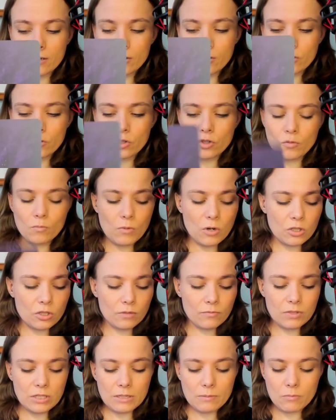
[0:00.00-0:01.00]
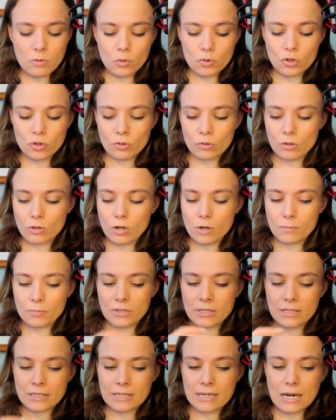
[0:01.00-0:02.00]
too much of the emotional ups
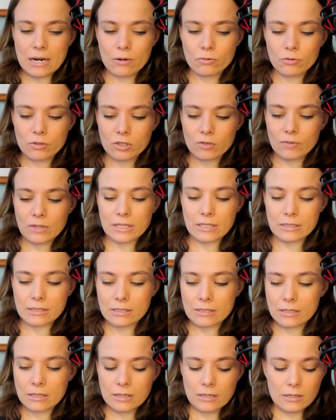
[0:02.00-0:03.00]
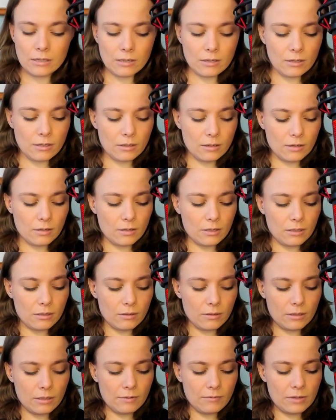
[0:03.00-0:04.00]
and down swings,
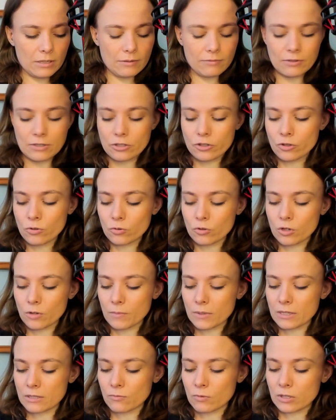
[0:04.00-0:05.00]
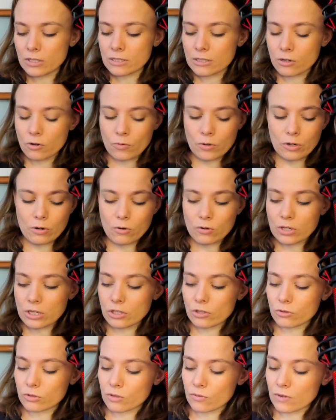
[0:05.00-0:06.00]
even if it shows up as what's going on in
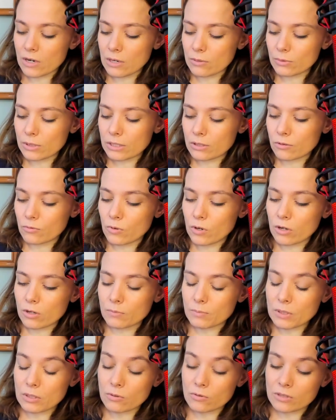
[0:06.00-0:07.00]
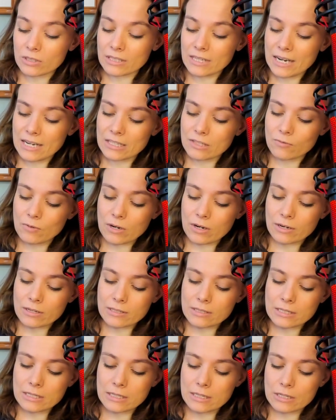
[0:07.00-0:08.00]
your surrounding world, because that's where I
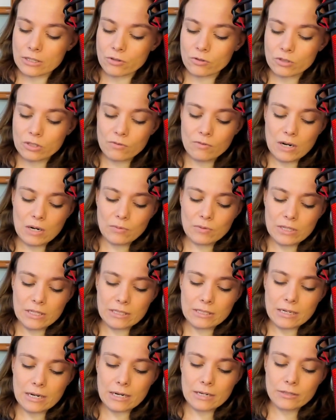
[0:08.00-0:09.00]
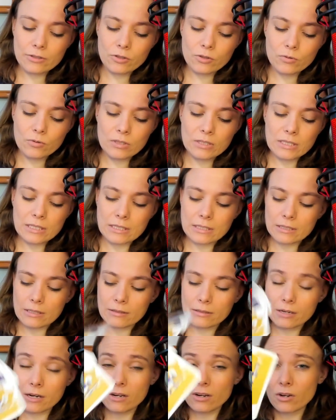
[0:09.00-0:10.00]
see in your surroundings. I do see,
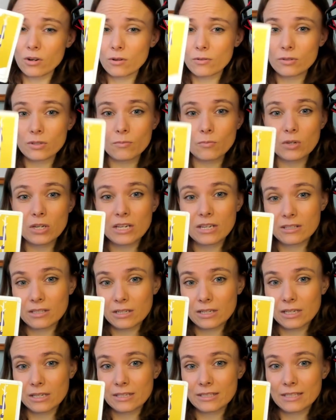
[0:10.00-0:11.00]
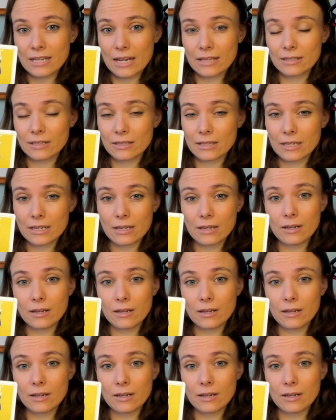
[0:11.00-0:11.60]
I don't know if someone here is a little sad that they